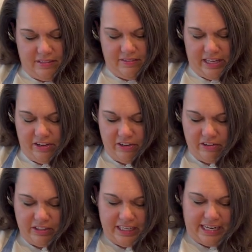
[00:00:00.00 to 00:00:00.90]
They cook
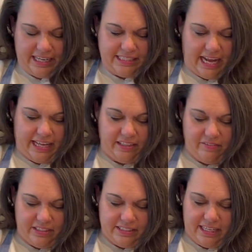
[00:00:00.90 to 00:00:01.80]
really nice. I
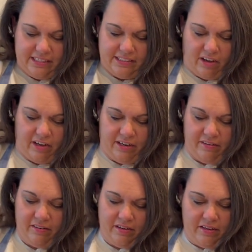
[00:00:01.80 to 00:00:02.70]
leave the skins on.